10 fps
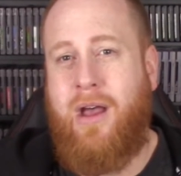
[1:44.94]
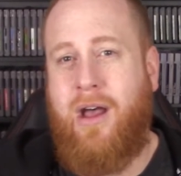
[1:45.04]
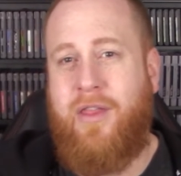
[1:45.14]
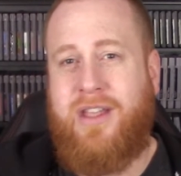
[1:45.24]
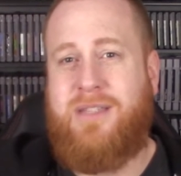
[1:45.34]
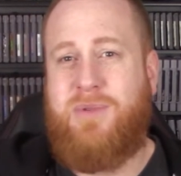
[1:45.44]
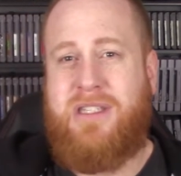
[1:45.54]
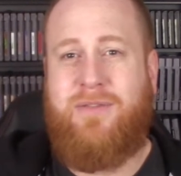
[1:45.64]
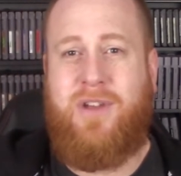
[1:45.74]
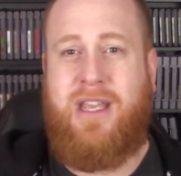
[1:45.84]
This
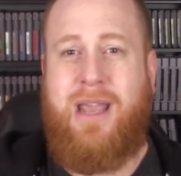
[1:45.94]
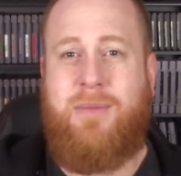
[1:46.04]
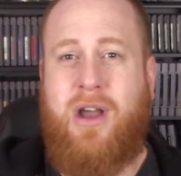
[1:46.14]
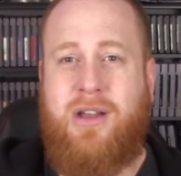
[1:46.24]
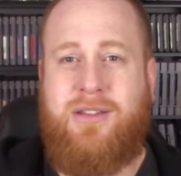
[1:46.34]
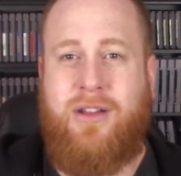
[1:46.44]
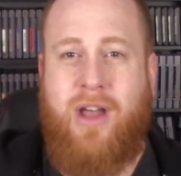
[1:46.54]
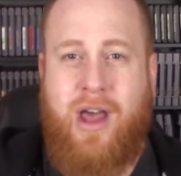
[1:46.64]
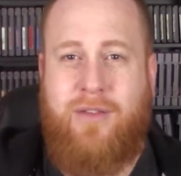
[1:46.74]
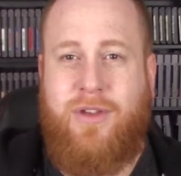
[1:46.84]
specific game caused a
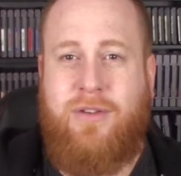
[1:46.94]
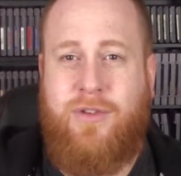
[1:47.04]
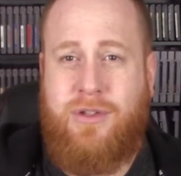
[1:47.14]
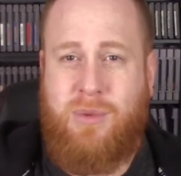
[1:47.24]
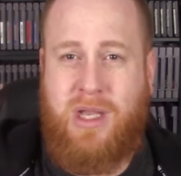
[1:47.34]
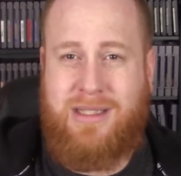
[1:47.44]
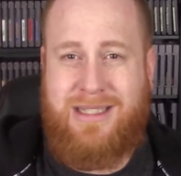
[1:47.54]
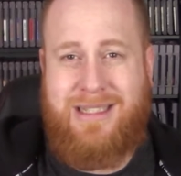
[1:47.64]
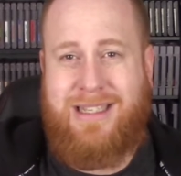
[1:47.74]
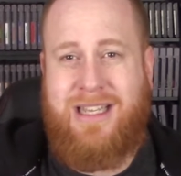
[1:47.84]
lot of confusion because
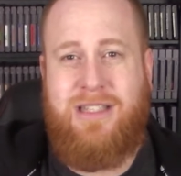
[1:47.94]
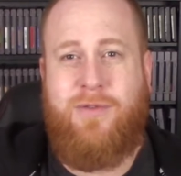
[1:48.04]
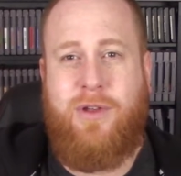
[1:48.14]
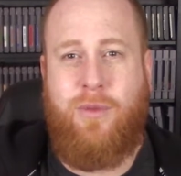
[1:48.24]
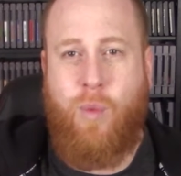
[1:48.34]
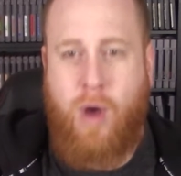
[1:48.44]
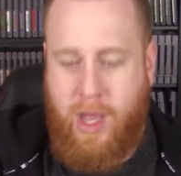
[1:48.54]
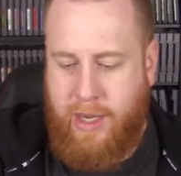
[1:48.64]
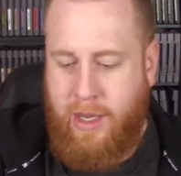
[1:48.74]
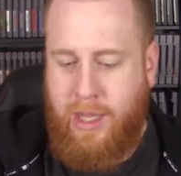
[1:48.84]
this is Kingsfield
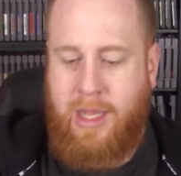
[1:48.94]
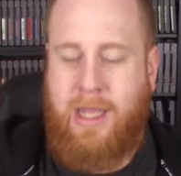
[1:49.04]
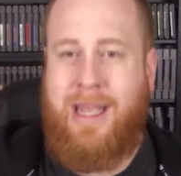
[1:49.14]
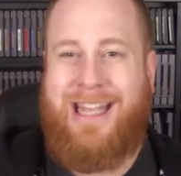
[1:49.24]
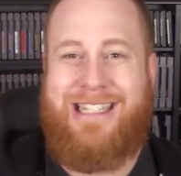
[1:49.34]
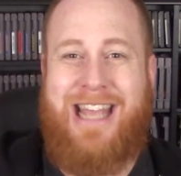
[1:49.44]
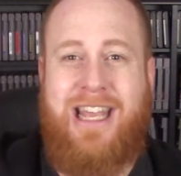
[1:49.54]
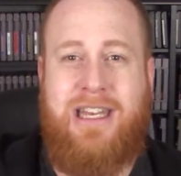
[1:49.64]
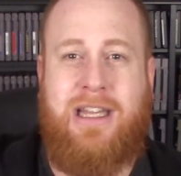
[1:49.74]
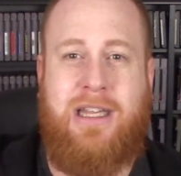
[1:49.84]
1 and
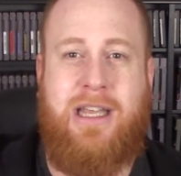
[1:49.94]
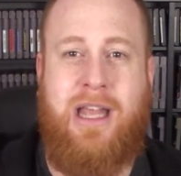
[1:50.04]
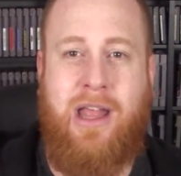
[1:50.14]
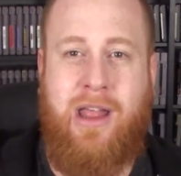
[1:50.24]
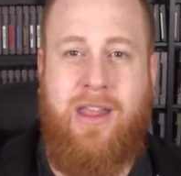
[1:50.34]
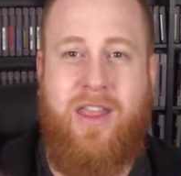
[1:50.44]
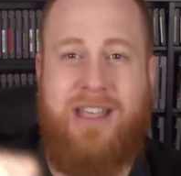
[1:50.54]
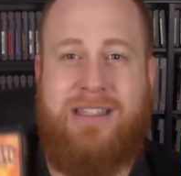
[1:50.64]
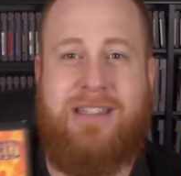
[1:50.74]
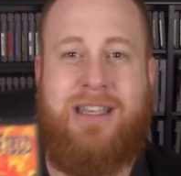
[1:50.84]
technically
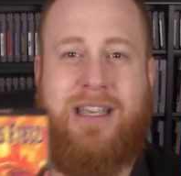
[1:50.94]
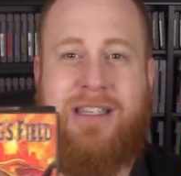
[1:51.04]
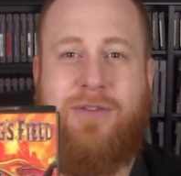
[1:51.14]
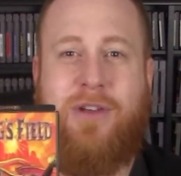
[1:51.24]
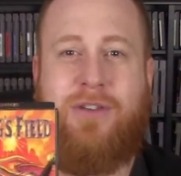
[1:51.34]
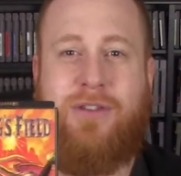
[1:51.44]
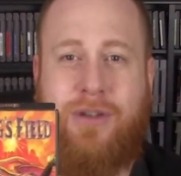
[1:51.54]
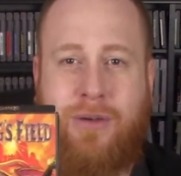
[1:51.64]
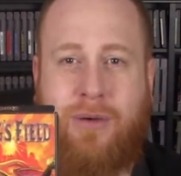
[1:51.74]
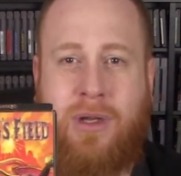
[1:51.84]
this is Kingsfield
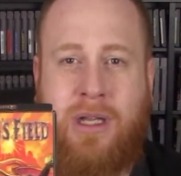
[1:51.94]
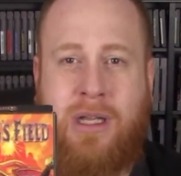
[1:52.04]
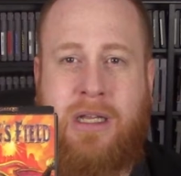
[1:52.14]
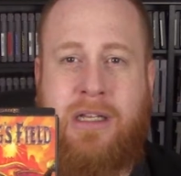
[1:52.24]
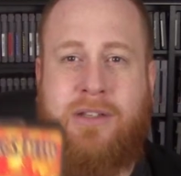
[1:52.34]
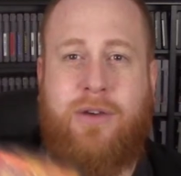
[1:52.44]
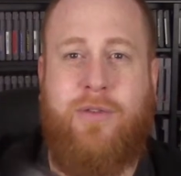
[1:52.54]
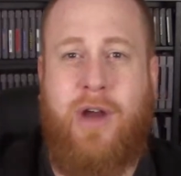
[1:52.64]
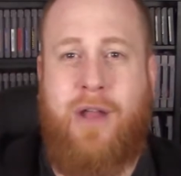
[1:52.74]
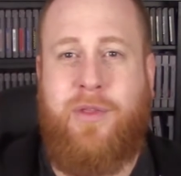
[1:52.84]
2. So if
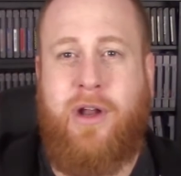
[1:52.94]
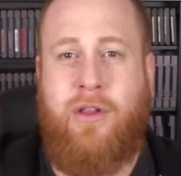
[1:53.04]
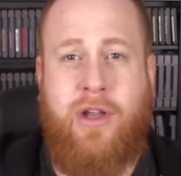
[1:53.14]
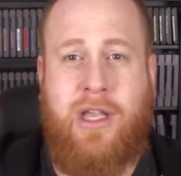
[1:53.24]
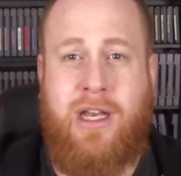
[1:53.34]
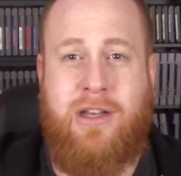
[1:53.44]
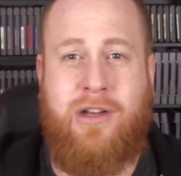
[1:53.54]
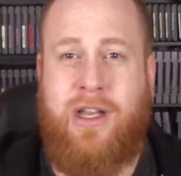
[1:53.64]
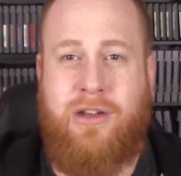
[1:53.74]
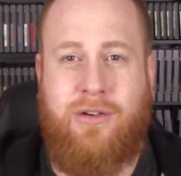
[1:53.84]
you're out there looking
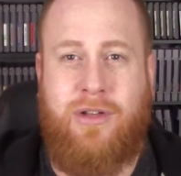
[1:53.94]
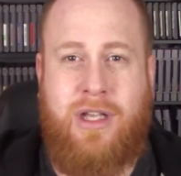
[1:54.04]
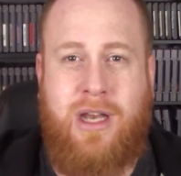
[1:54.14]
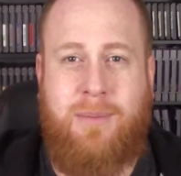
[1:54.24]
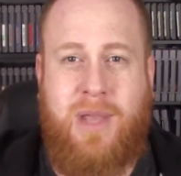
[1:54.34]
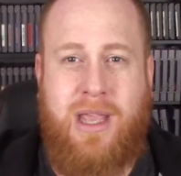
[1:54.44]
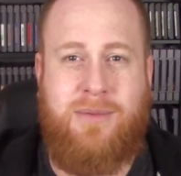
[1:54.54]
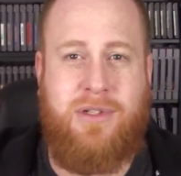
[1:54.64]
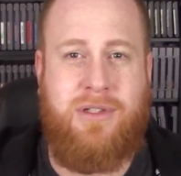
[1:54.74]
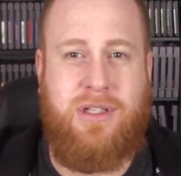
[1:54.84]
and you're looking up
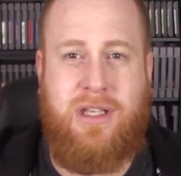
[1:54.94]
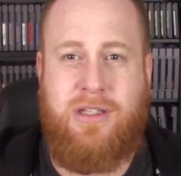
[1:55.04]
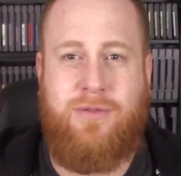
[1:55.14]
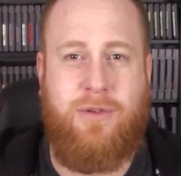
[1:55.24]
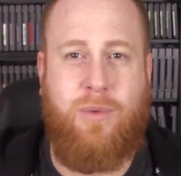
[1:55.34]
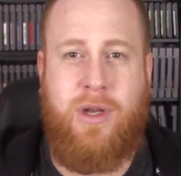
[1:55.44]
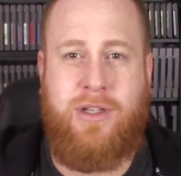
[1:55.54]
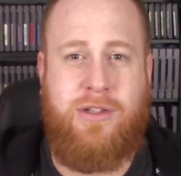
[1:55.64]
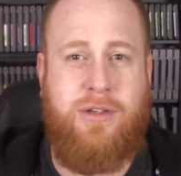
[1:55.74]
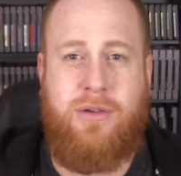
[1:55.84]
games and you see Kingsfield 1
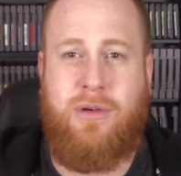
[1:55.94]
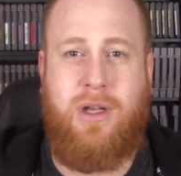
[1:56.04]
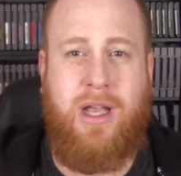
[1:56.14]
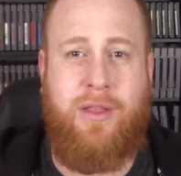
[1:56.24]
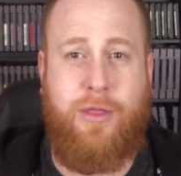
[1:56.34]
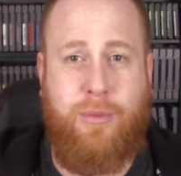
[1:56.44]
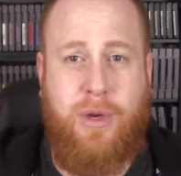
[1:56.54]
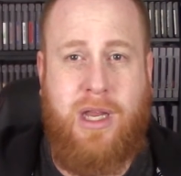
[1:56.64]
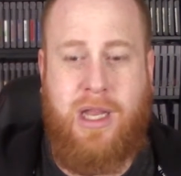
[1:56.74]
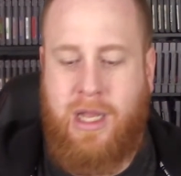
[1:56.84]
and 2 and
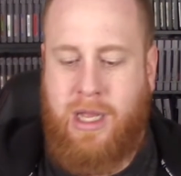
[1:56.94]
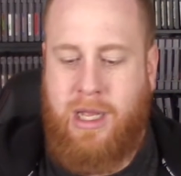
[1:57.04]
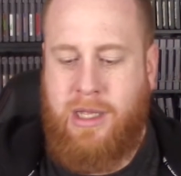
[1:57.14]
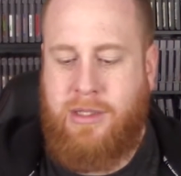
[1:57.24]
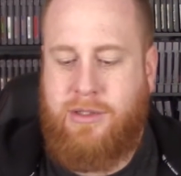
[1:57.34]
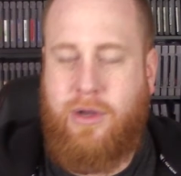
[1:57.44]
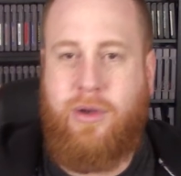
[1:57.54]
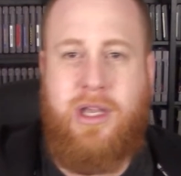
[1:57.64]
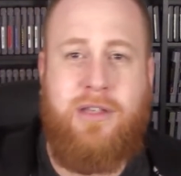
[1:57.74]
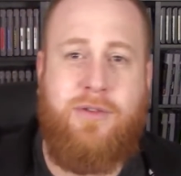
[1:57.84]
3, so
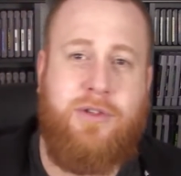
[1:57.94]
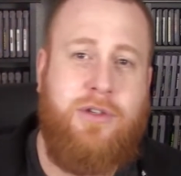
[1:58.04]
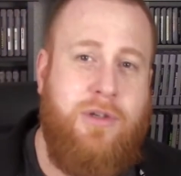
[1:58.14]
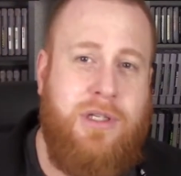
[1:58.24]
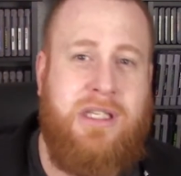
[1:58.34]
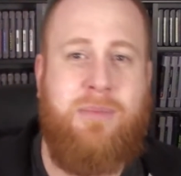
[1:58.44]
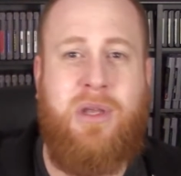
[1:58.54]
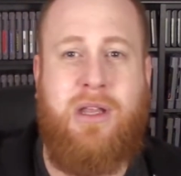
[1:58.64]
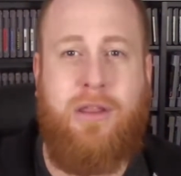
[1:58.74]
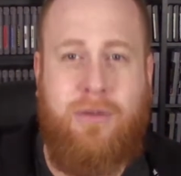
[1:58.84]
Kingsfield 2 ends up
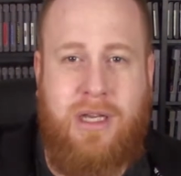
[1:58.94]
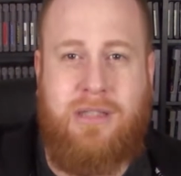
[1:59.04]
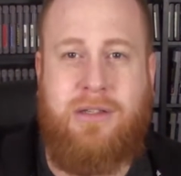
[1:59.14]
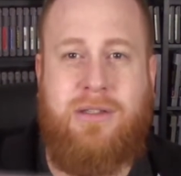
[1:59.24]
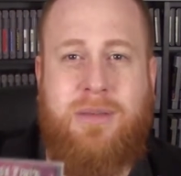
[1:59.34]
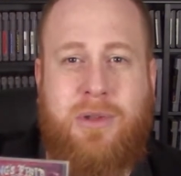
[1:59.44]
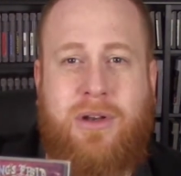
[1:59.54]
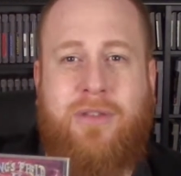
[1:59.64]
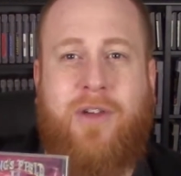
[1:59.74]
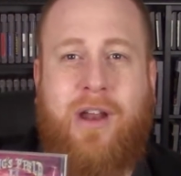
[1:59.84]
being 3. So similar
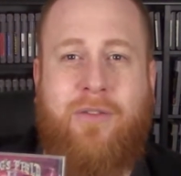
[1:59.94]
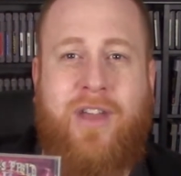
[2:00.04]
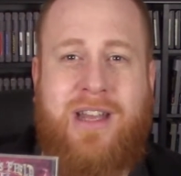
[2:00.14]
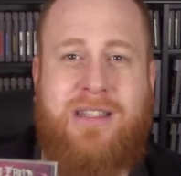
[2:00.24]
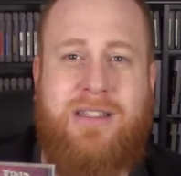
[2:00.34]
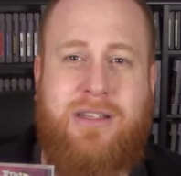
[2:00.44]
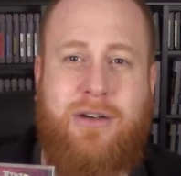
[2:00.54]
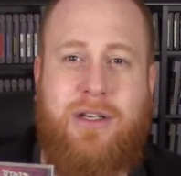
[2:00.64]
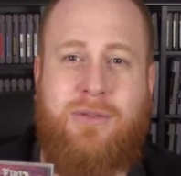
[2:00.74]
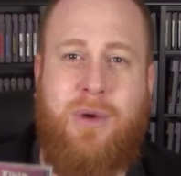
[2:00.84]
to the Final Fantasy
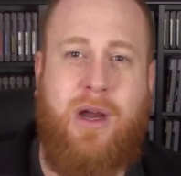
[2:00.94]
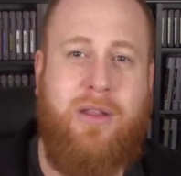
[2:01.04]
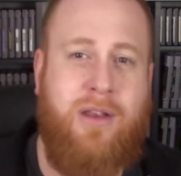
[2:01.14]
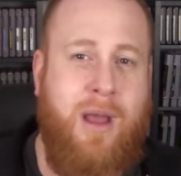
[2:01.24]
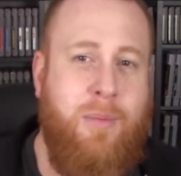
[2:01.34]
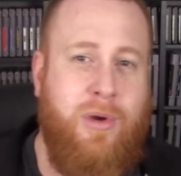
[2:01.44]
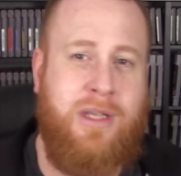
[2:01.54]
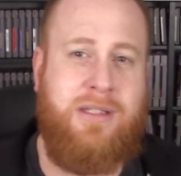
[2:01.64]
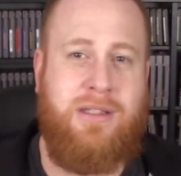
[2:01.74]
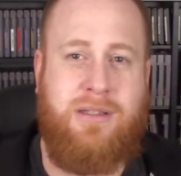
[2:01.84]
series where the
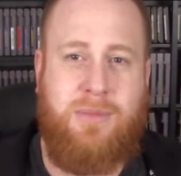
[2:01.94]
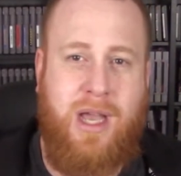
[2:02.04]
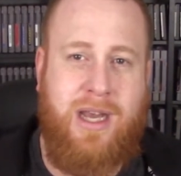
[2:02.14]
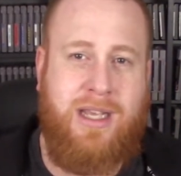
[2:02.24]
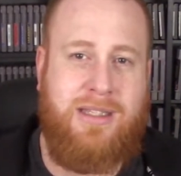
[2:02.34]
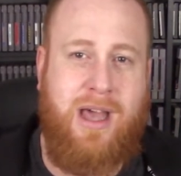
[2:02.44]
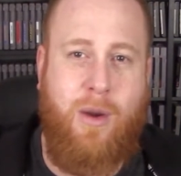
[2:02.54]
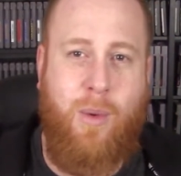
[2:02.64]
numbering system kind of gets out of